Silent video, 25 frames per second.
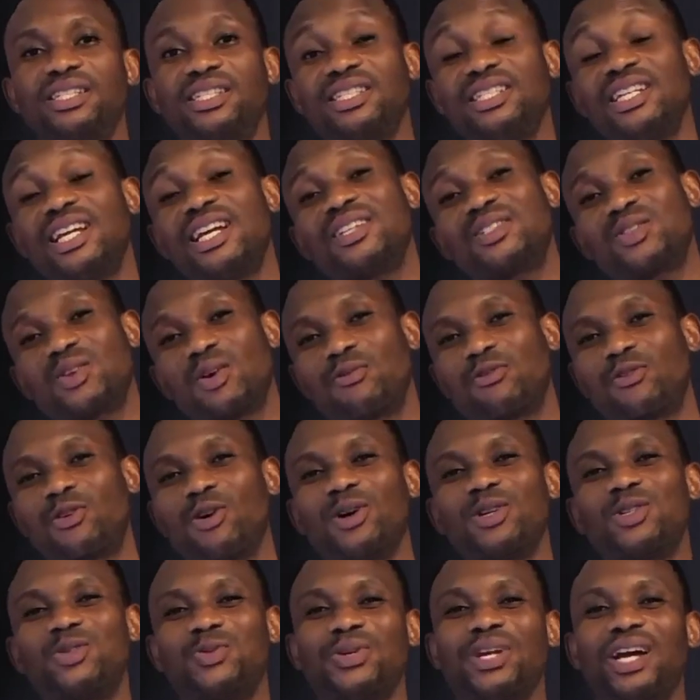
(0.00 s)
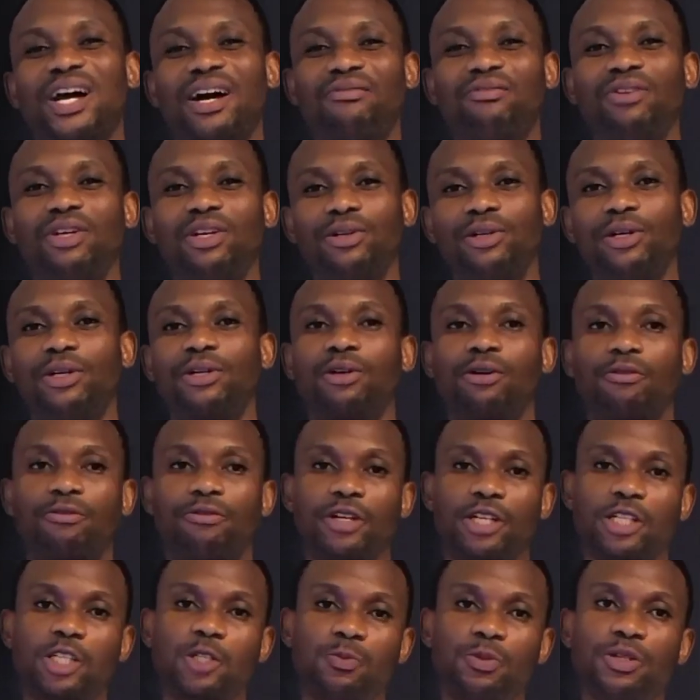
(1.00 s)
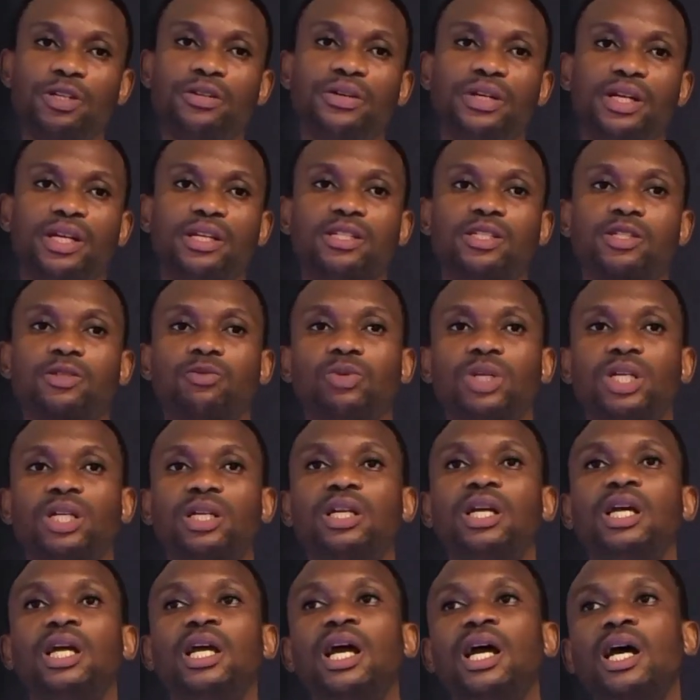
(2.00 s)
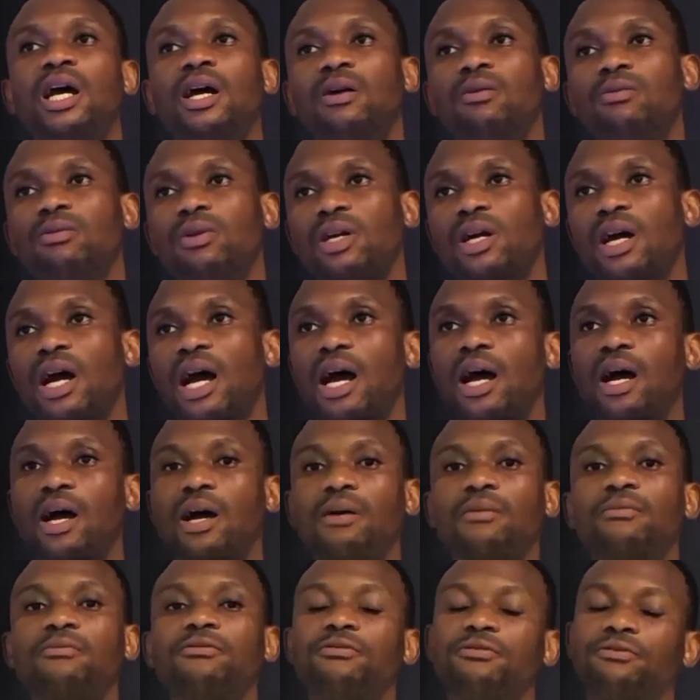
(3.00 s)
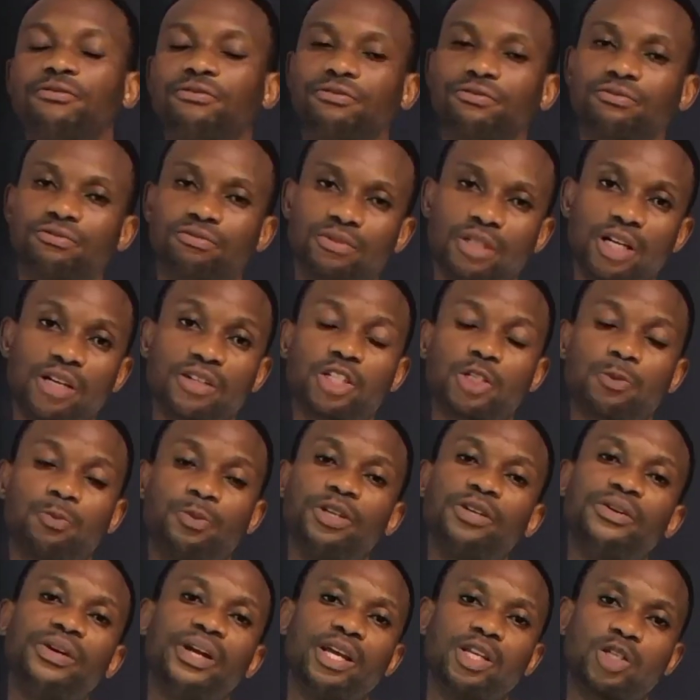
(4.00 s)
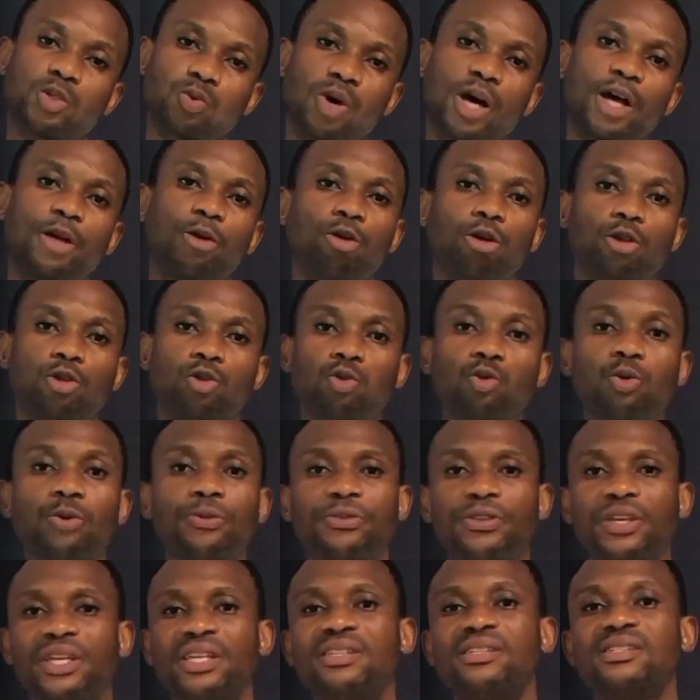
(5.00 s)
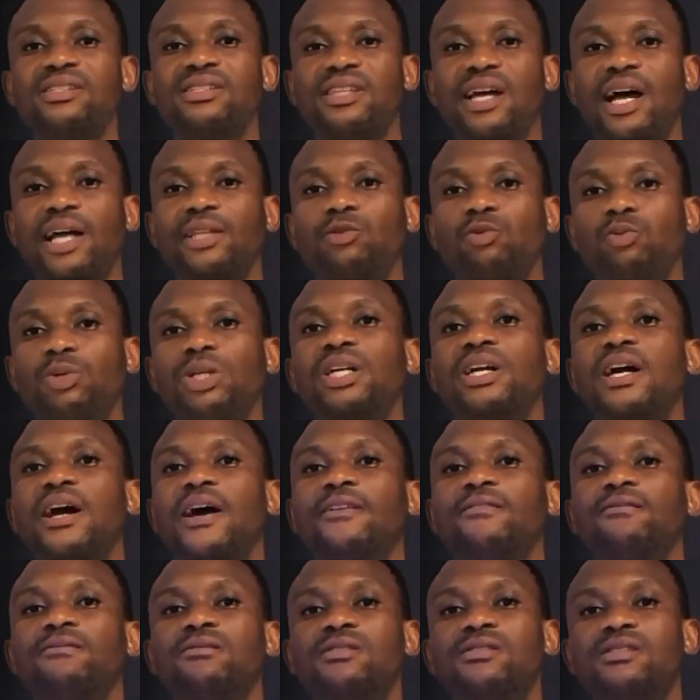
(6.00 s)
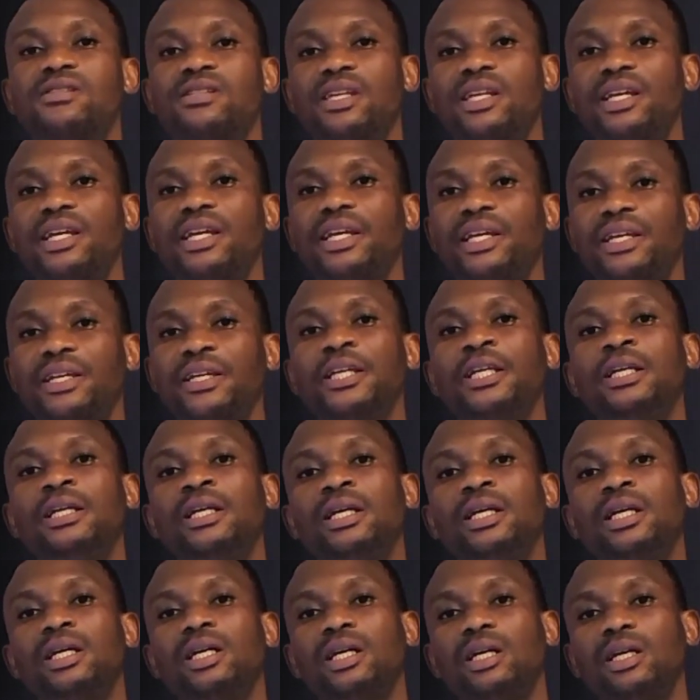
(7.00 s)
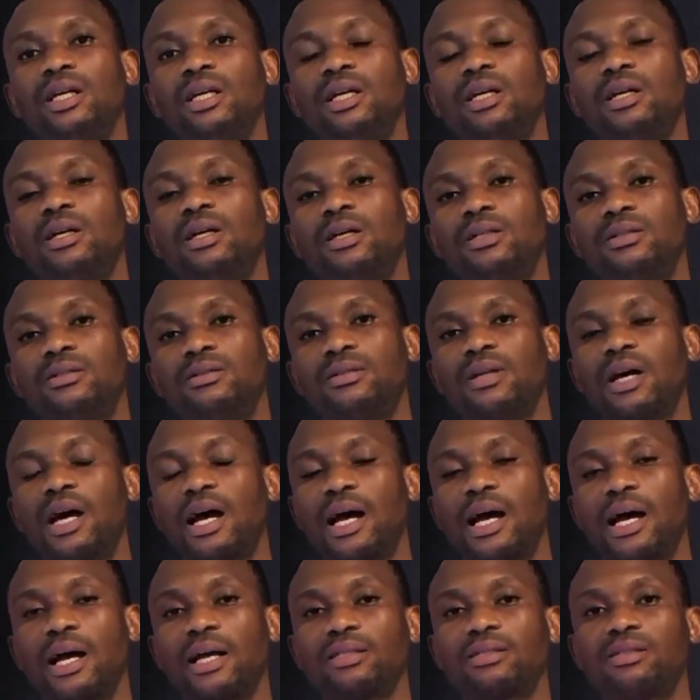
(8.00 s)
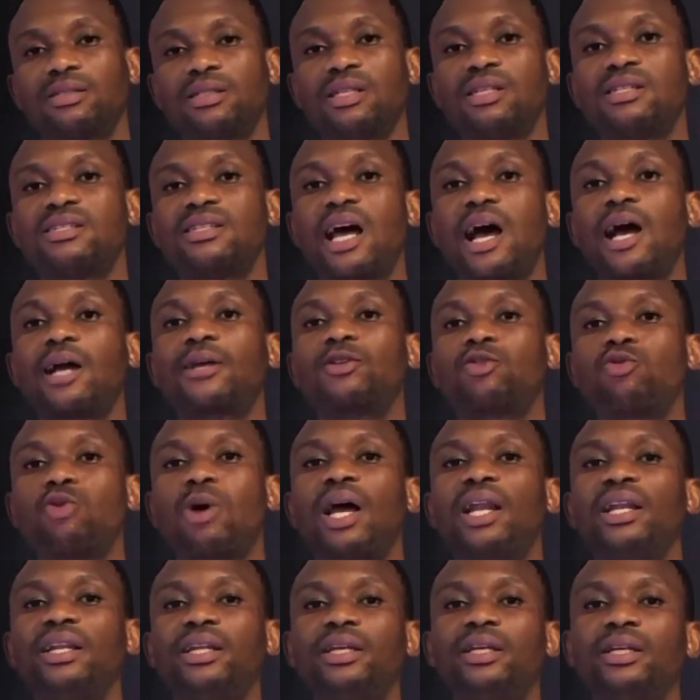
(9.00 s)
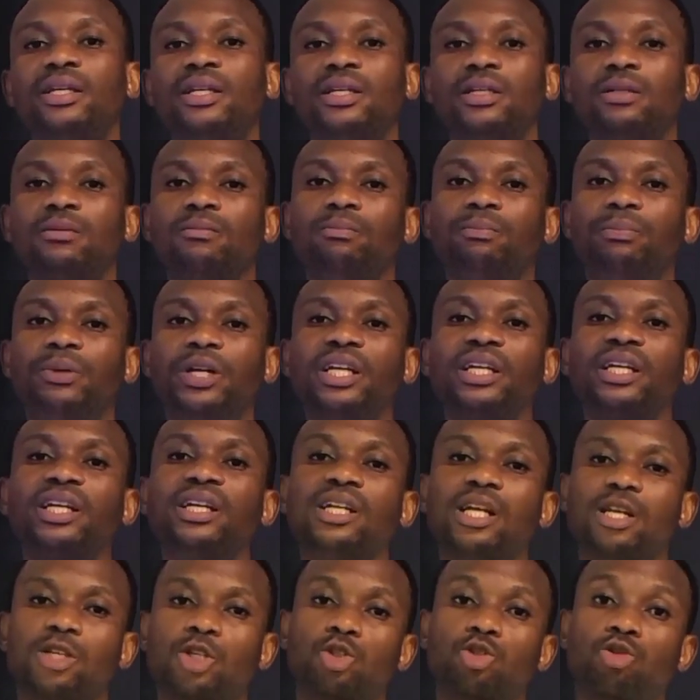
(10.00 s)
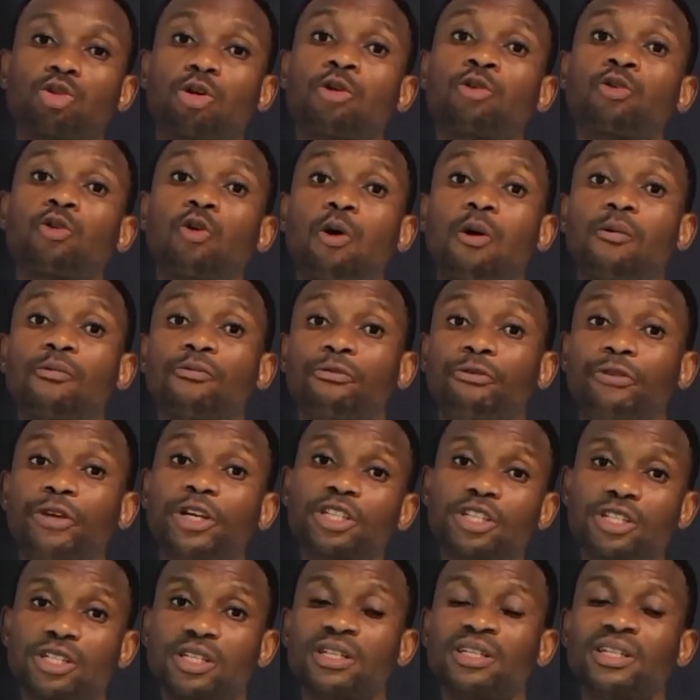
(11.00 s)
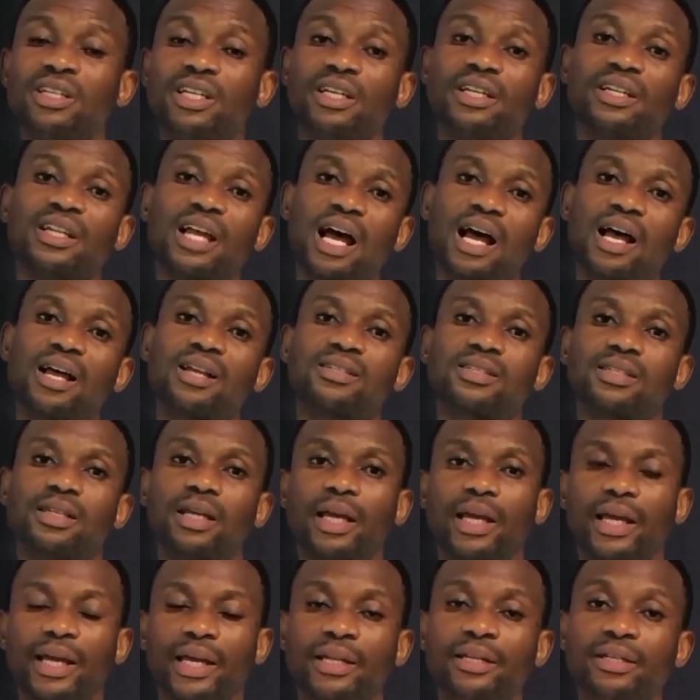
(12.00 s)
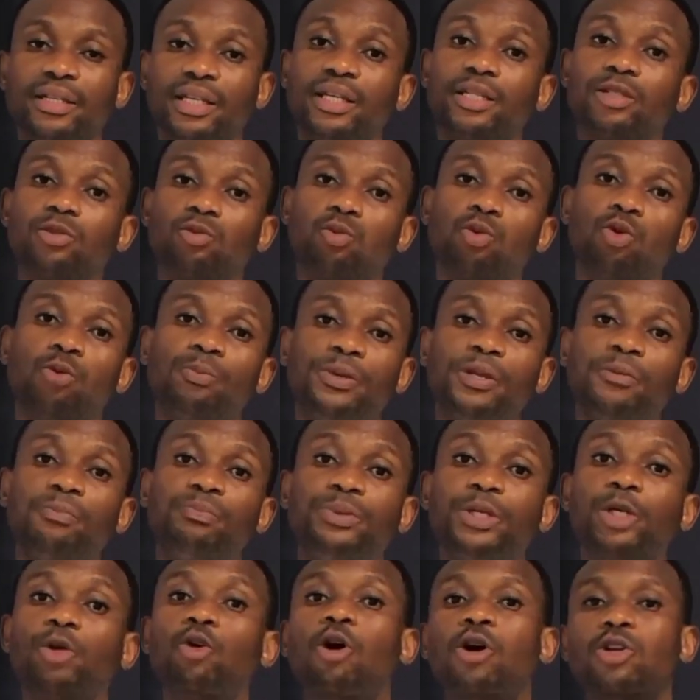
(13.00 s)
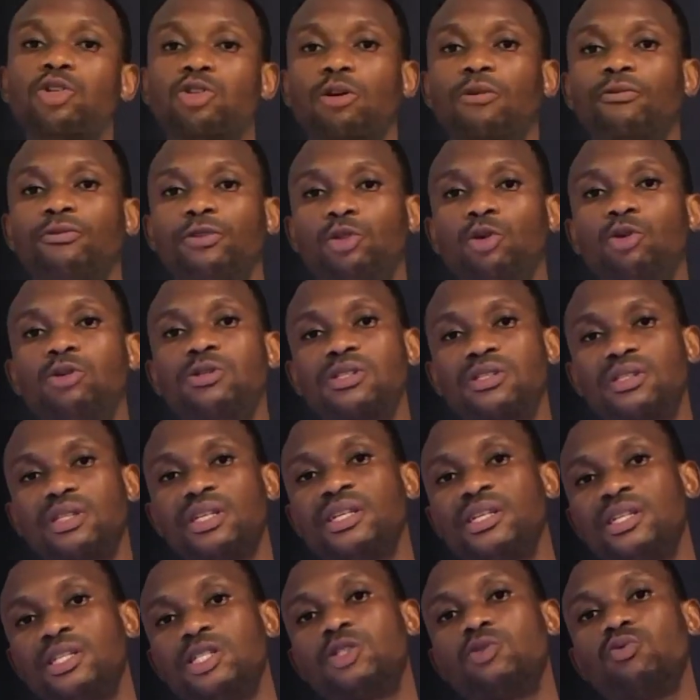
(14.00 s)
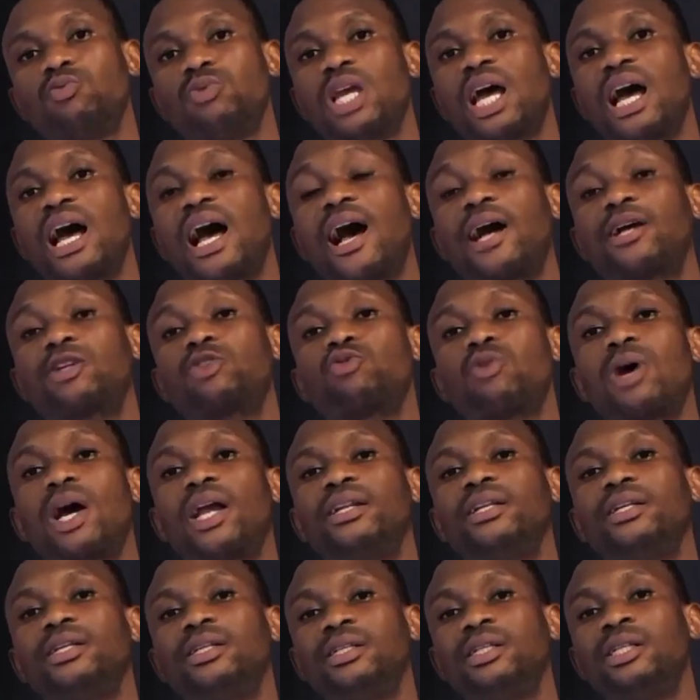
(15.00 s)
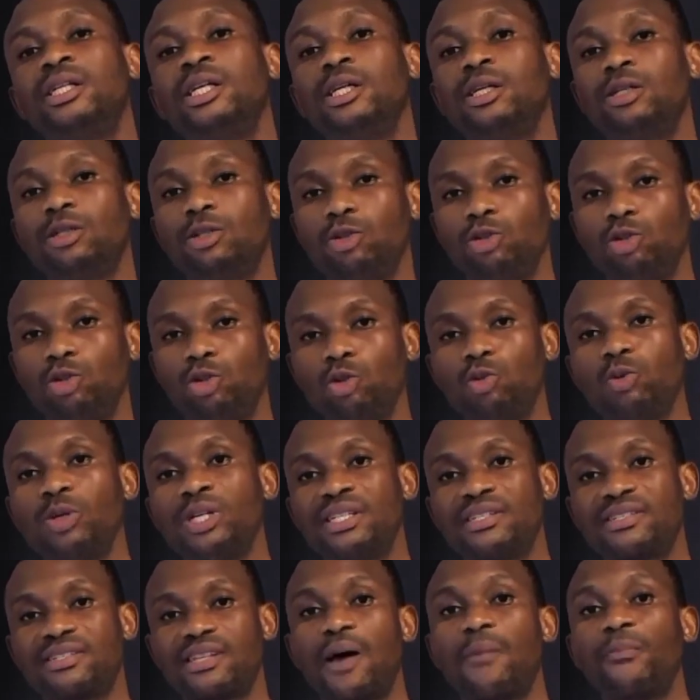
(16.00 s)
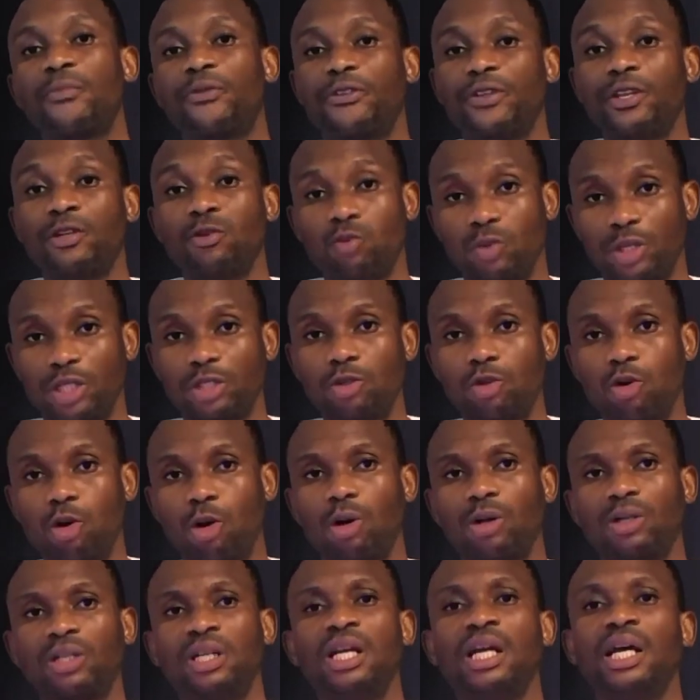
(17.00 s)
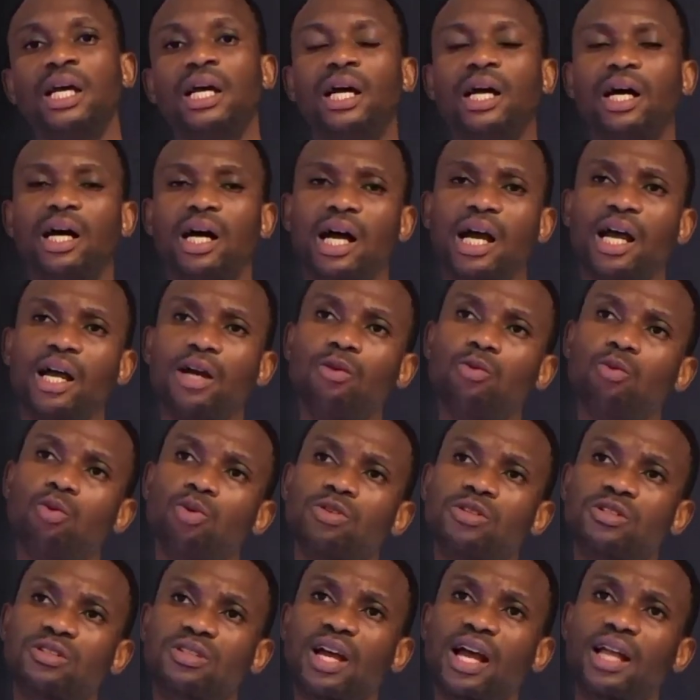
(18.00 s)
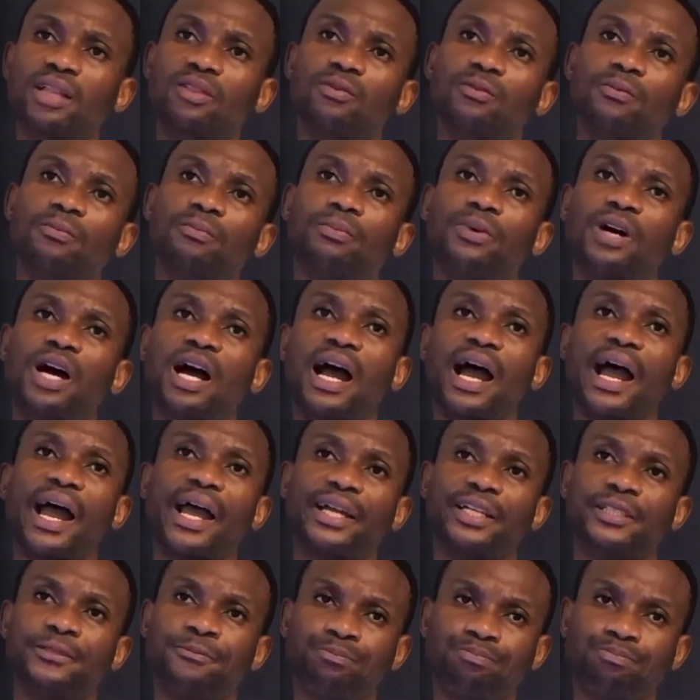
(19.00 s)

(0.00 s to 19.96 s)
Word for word: yes of course we have a lot of experience oh. we we have experienced one or two things that we can say mm that is actually bringing a strong conviction in us, and it will be because of those things we are actually doing something with God. Right. I will start by,